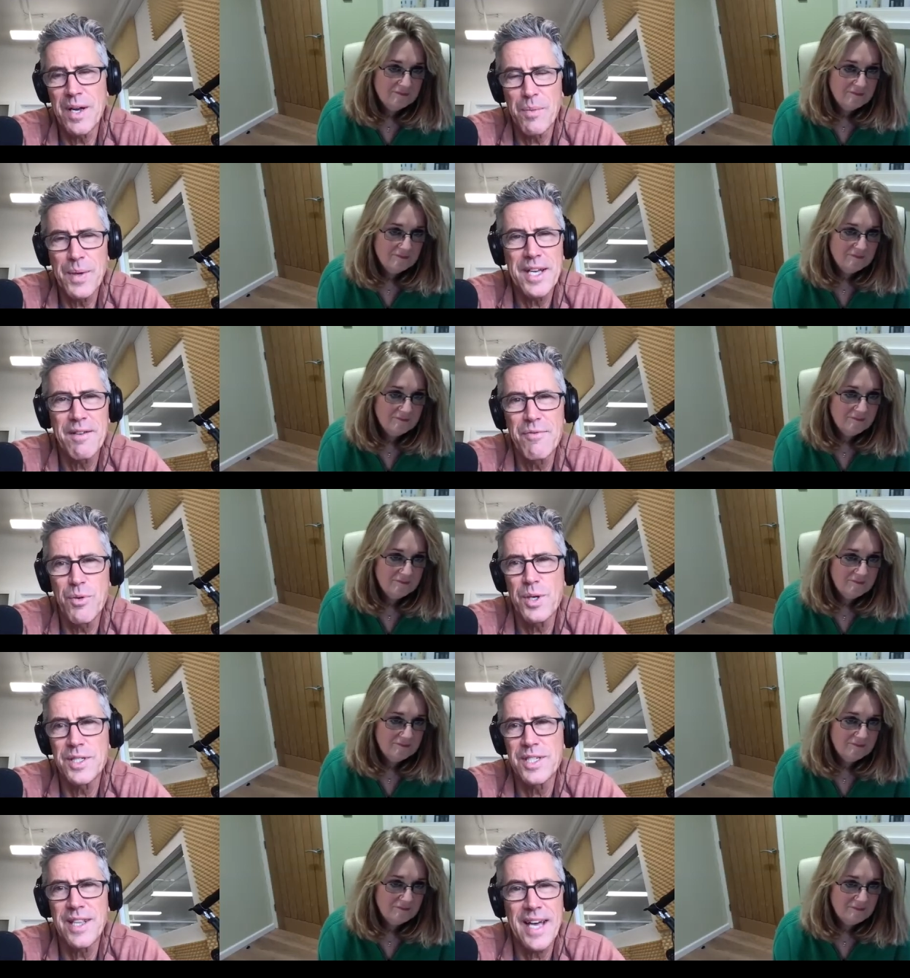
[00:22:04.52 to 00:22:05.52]
Speaker 1: can afford to
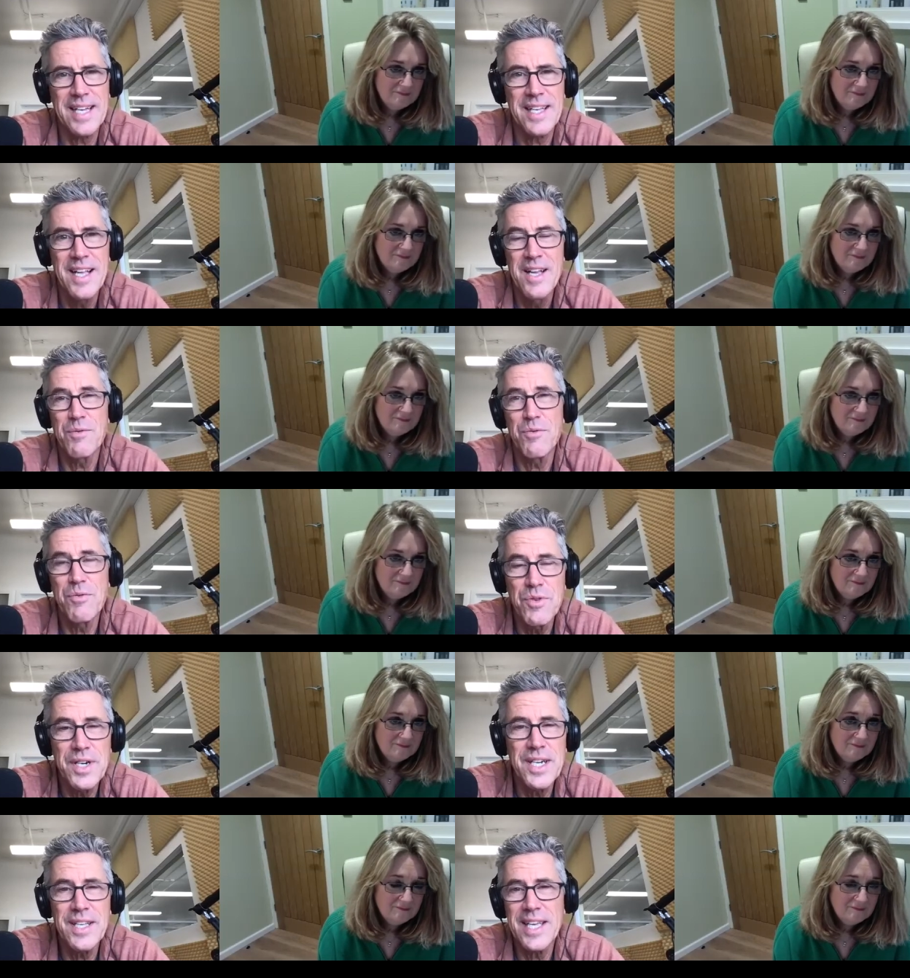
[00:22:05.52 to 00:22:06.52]
like
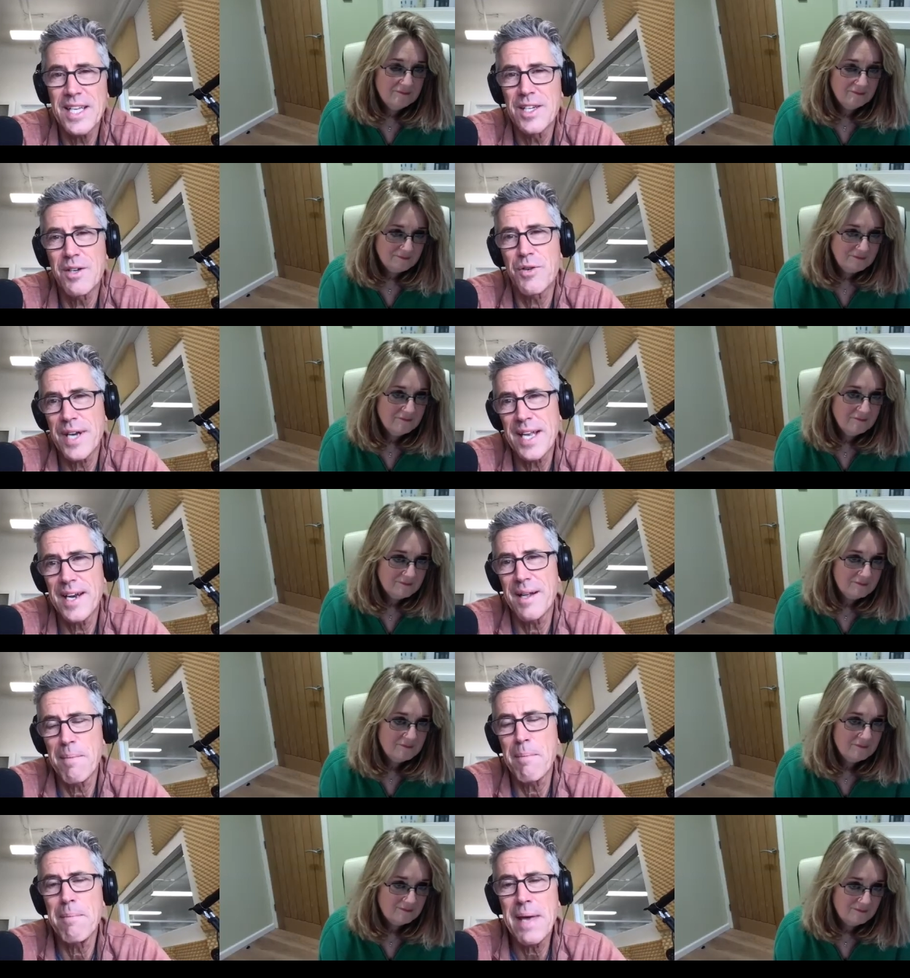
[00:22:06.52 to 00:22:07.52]
really create an
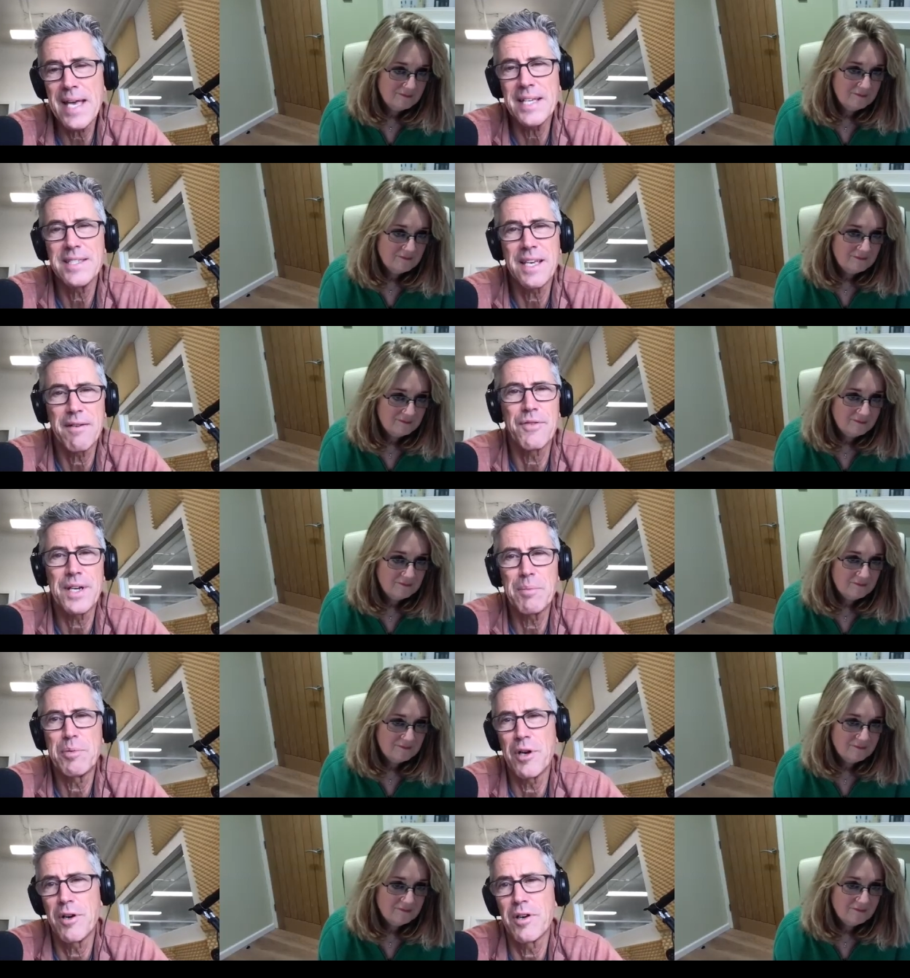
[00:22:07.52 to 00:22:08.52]
amazing free
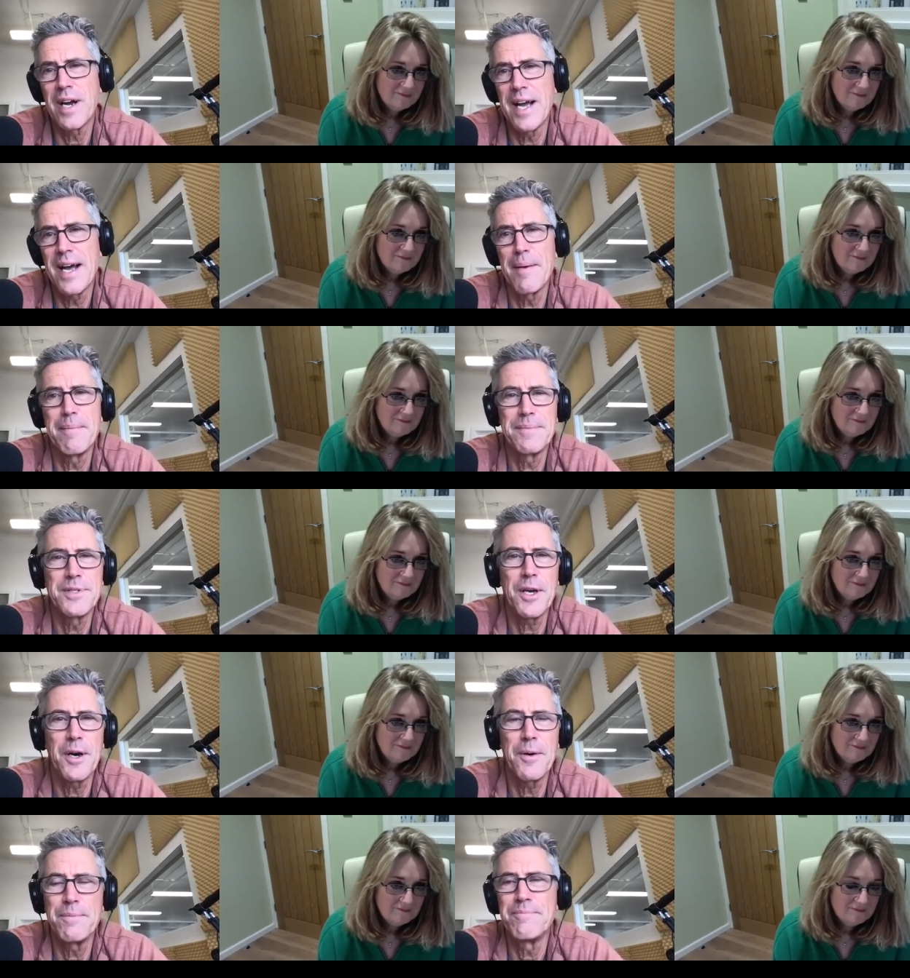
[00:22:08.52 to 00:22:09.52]
program
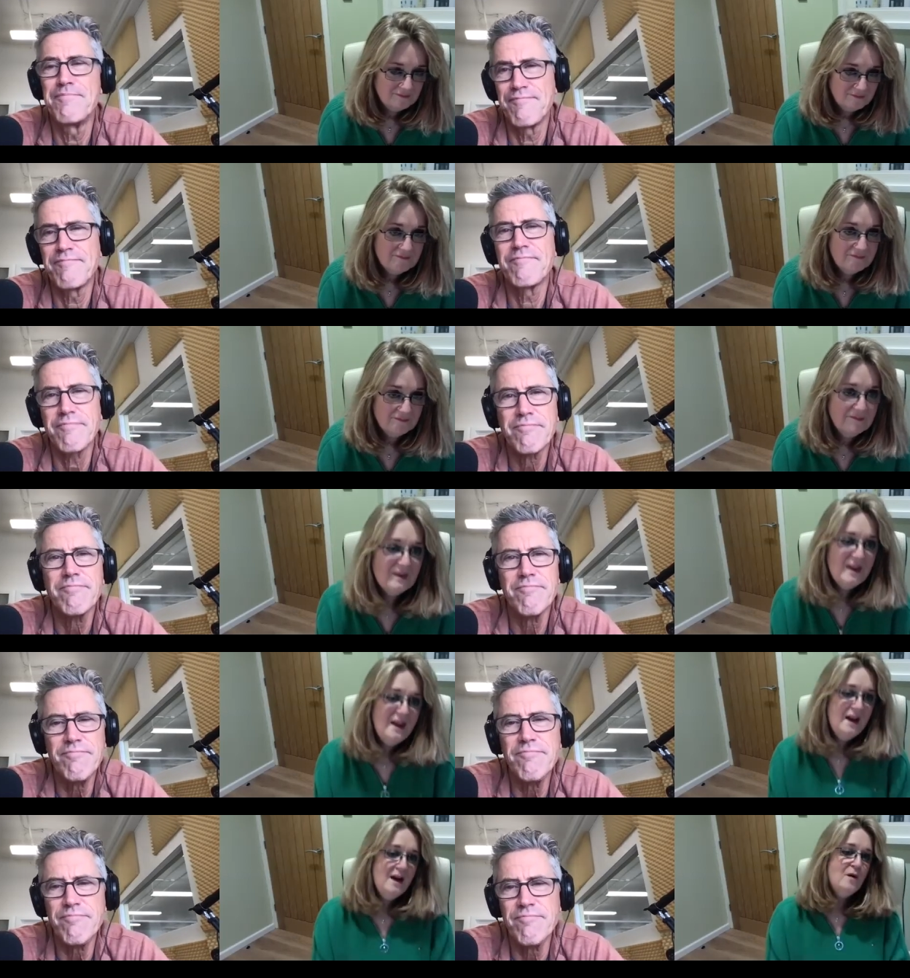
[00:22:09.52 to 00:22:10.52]
so
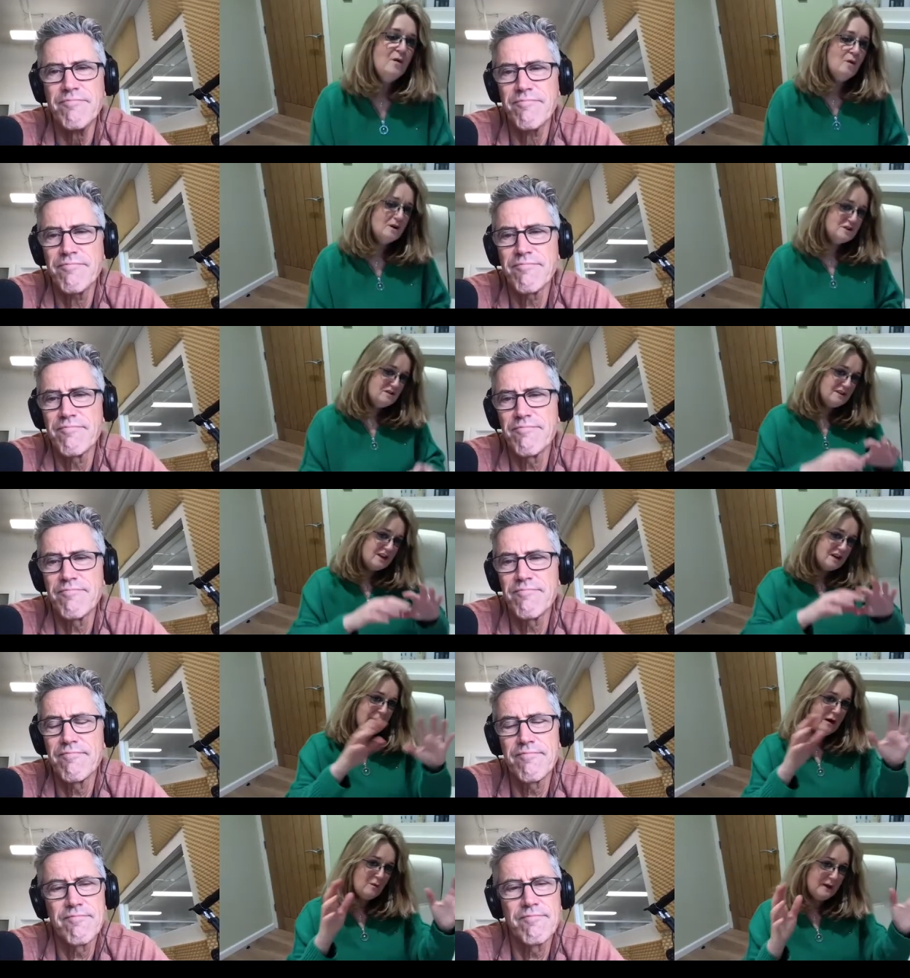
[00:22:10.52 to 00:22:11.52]
Speaker 2: what do you think
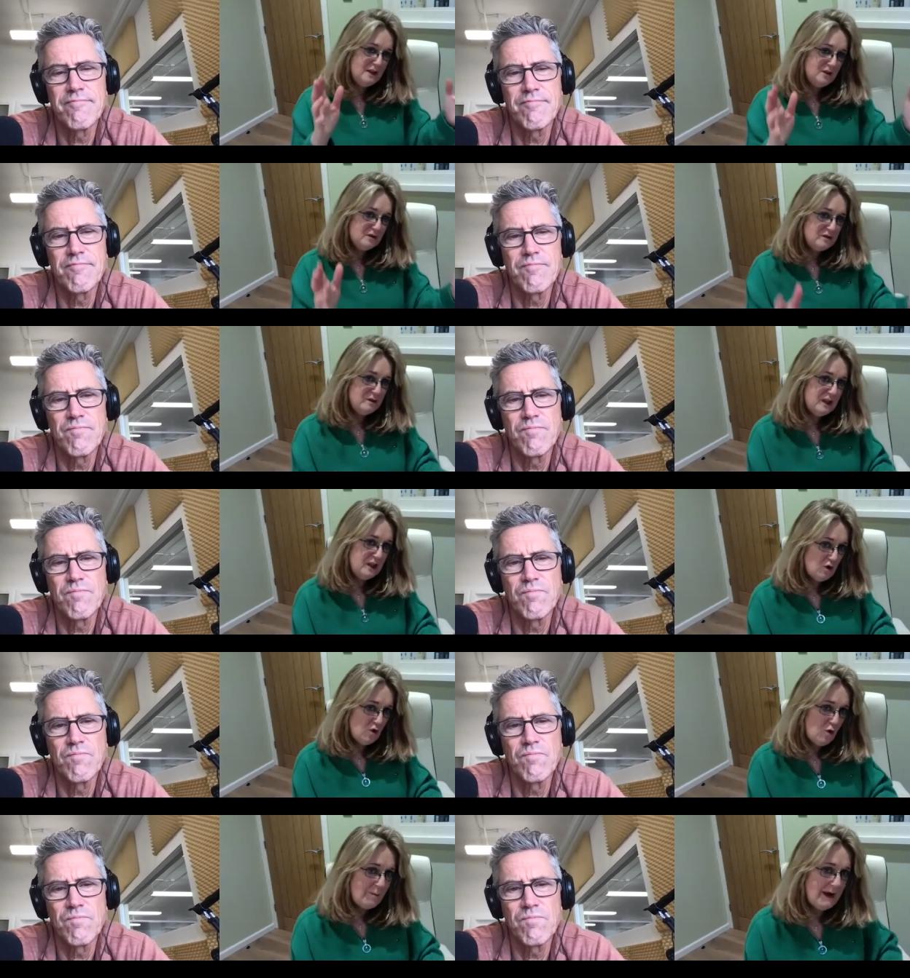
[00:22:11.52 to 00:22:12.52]
about when you're doing
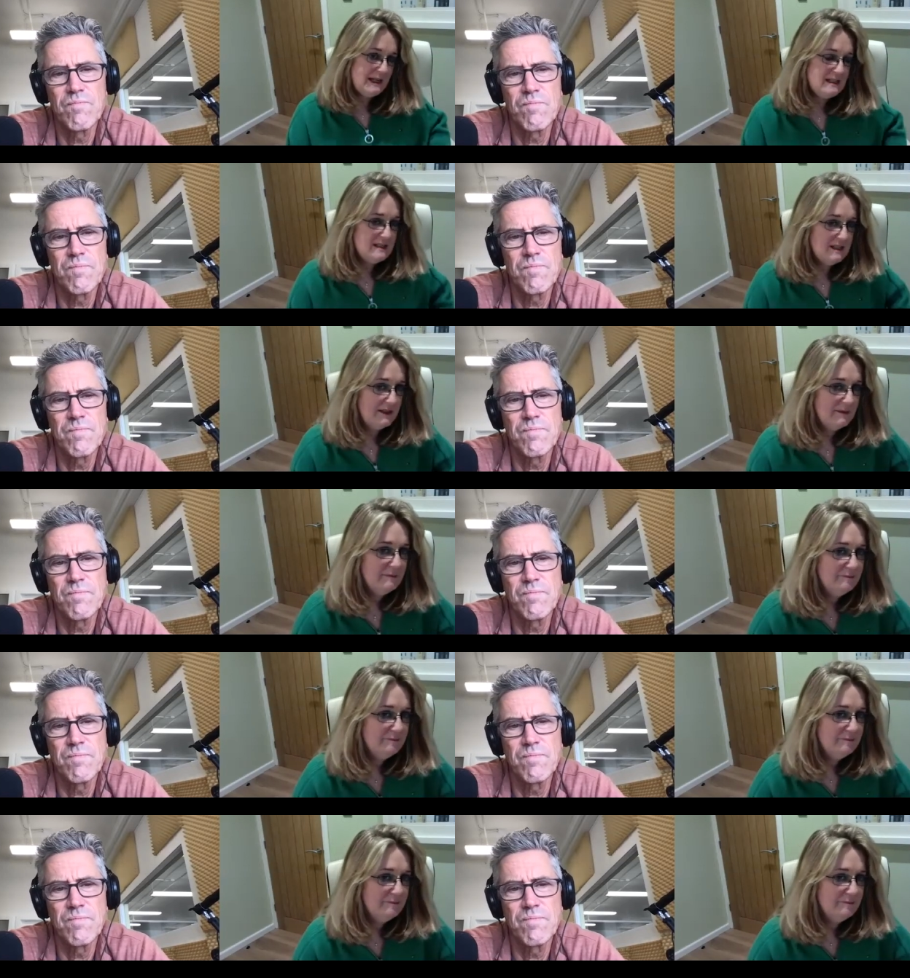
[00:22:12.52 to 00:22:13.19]
your painting